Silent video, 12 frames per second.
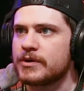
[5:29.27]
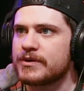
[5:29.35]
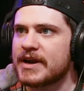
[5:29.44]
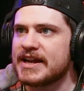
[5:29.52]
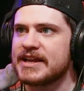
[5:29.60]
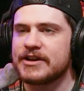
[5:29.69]

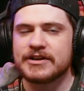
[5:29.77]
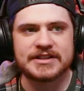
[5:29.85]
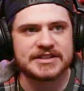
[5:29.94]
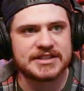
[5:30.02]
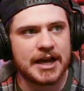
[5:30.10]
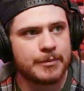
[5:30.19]
right here at the
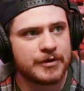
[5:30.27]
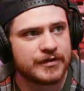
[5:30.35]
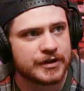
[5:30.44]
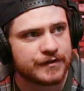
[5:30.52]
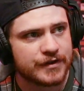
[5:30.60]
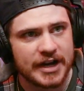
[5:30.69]
top of your
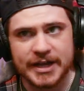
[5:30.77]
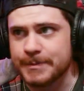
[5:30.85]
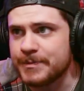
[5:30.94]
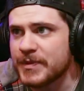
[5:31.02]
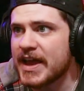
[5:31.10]
frame.